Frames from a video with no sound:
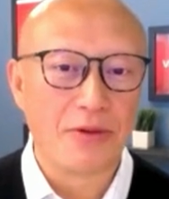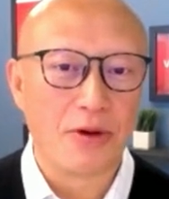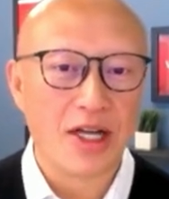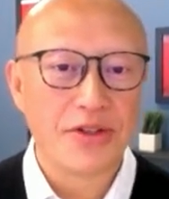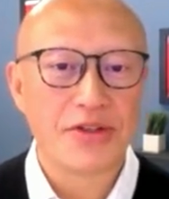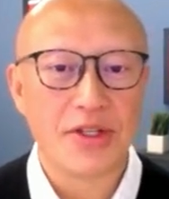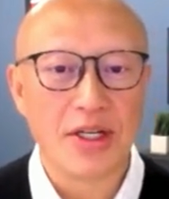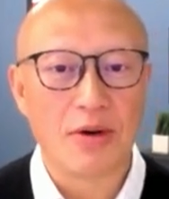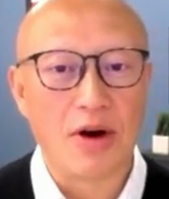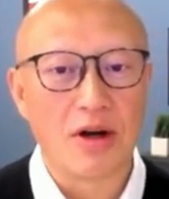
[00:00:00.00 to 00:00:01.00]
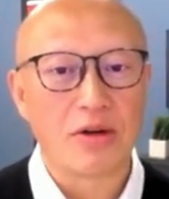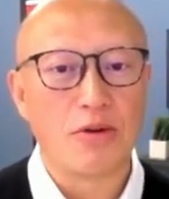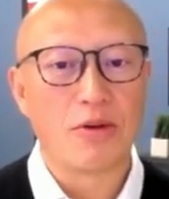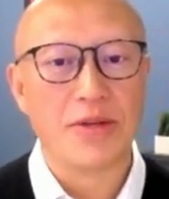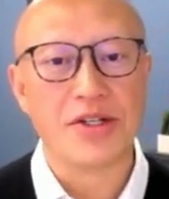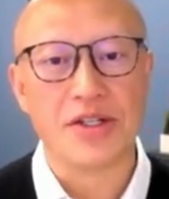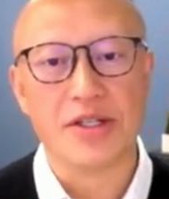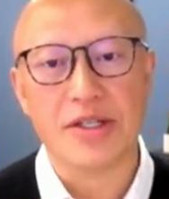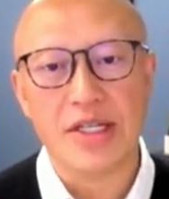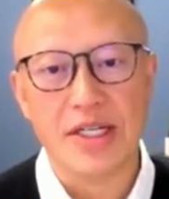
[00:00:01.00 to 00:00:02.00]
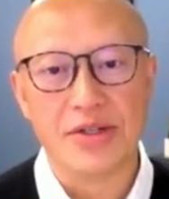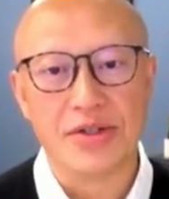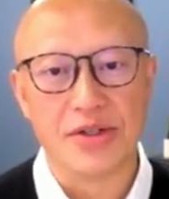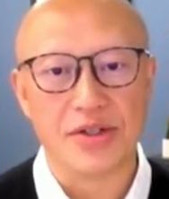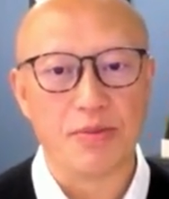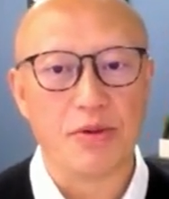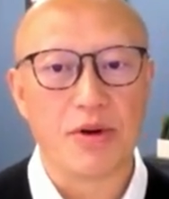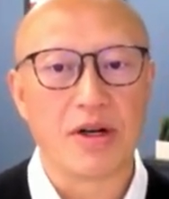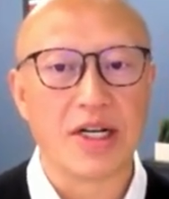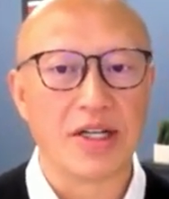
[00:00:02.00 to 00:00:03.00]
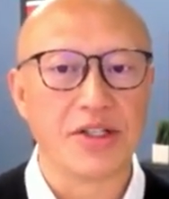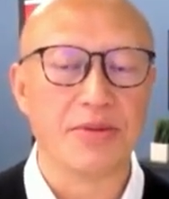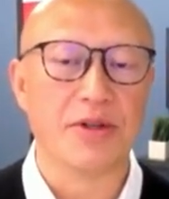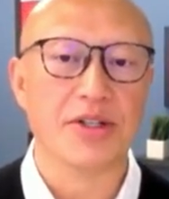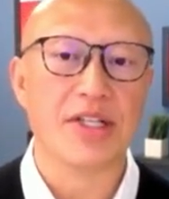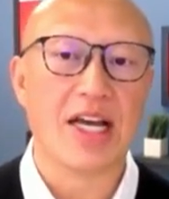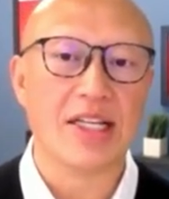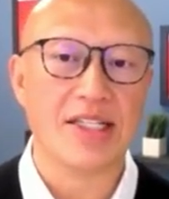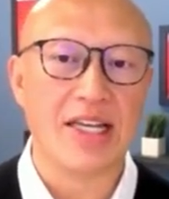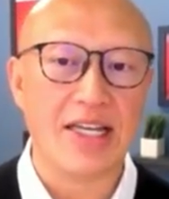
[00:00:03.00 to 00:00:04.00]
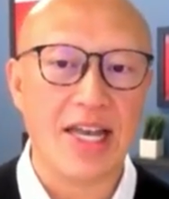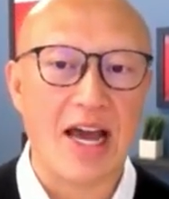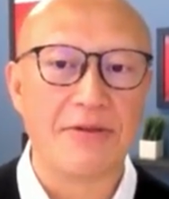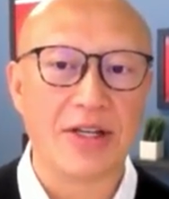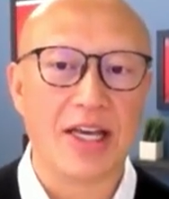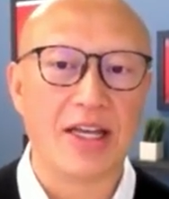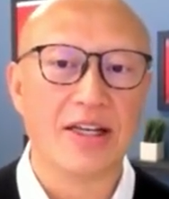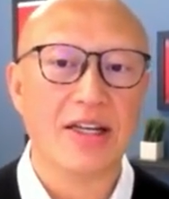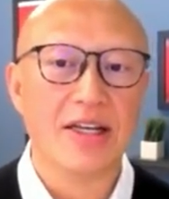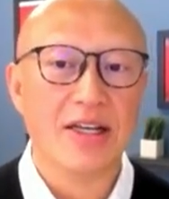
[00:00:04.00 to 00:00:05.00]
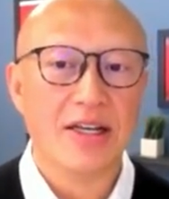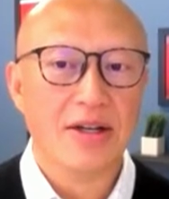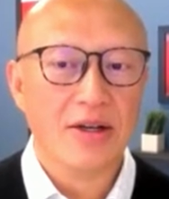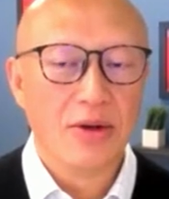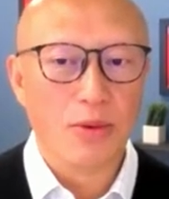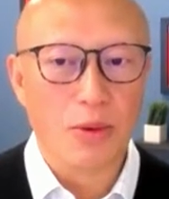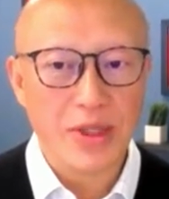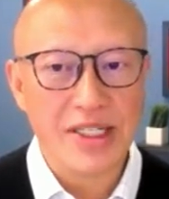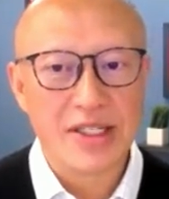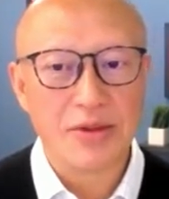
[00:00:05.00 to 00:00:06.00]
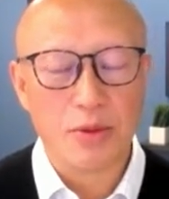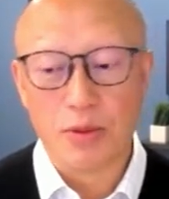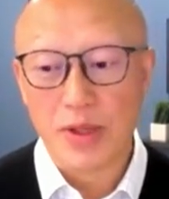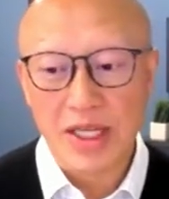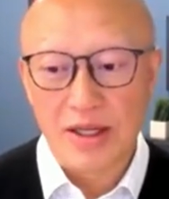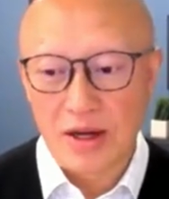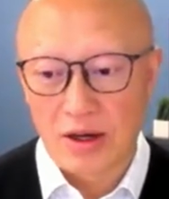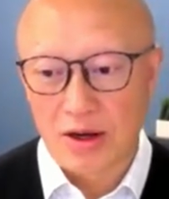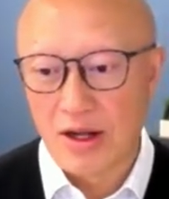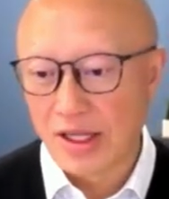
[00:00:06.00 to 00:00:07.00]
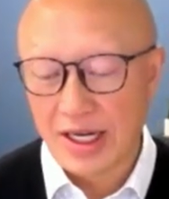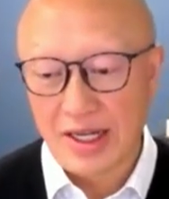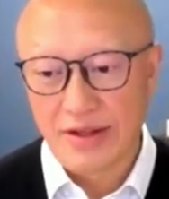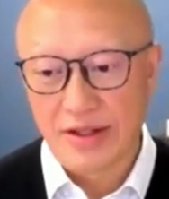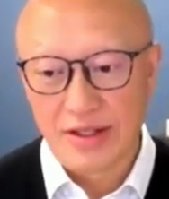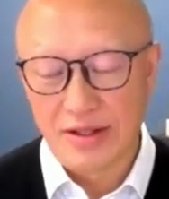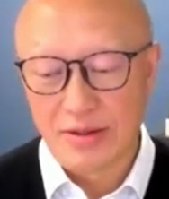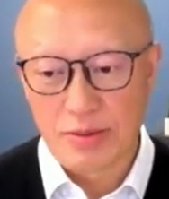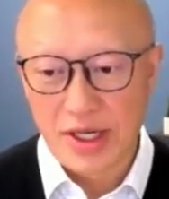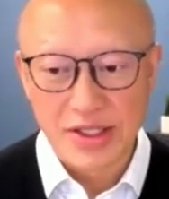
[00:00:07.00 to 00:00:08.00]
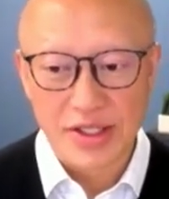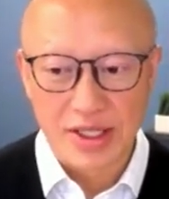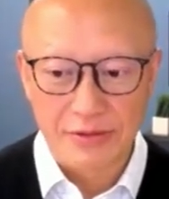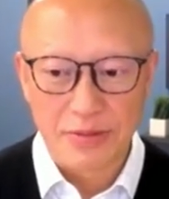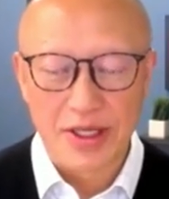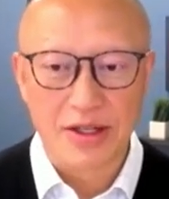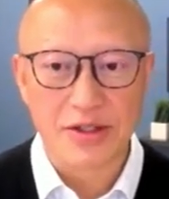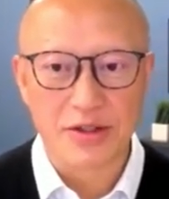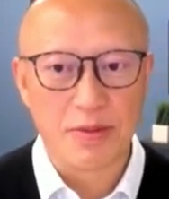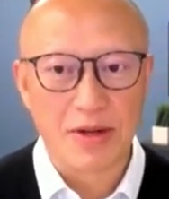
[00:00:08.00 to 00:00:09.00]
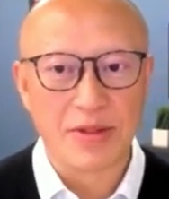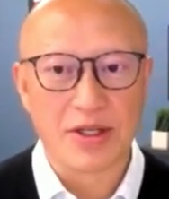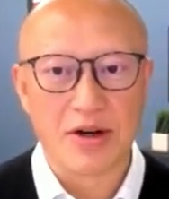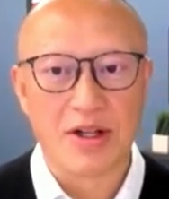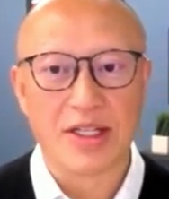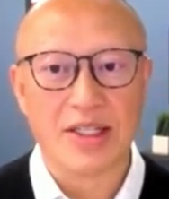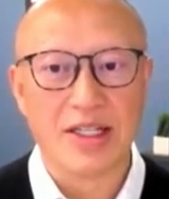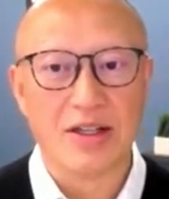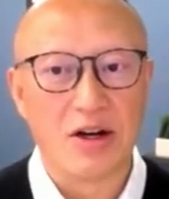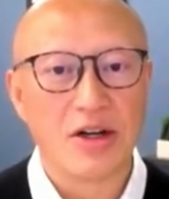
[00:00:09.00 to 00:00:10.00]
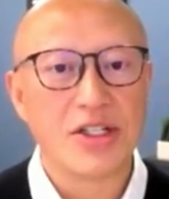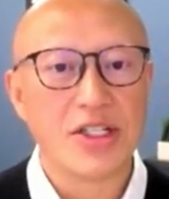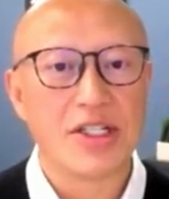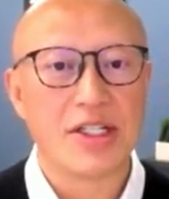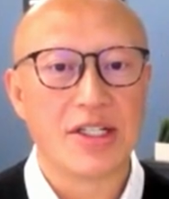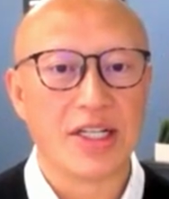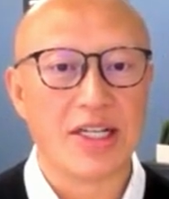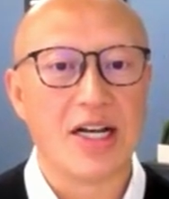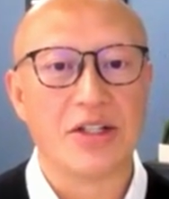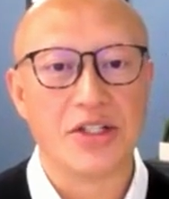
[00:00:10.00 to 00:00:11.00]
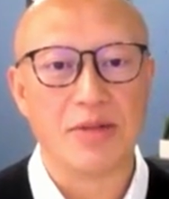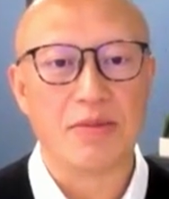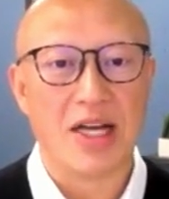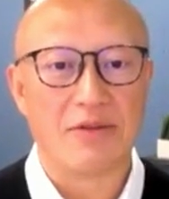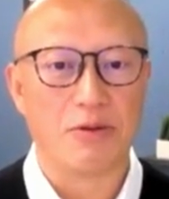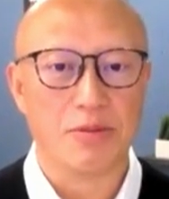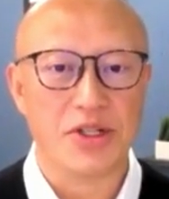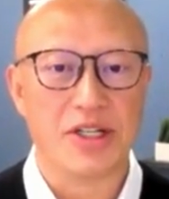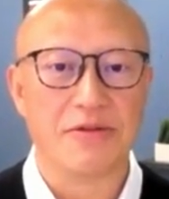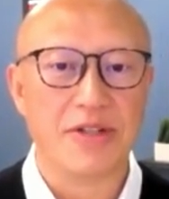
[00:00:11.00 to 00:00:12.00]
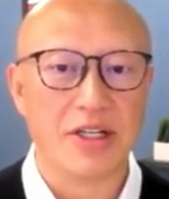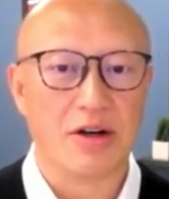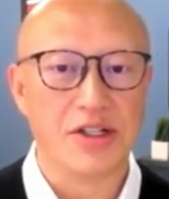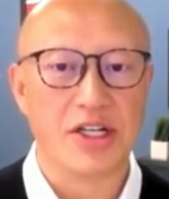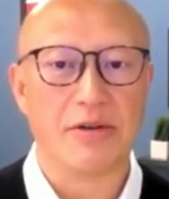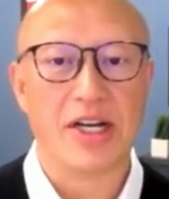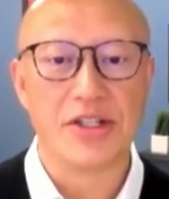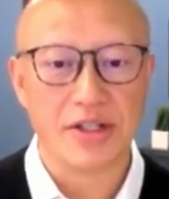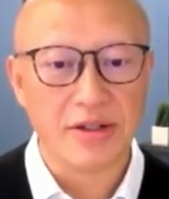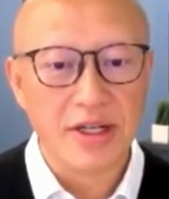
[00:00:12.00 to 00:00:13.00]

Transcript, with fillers: for us, you know, our core mission is to support our customers as they navigate What we what we are calling, and I think the, the press and everybody else is probably calling, the largest technology platform shift in our generation,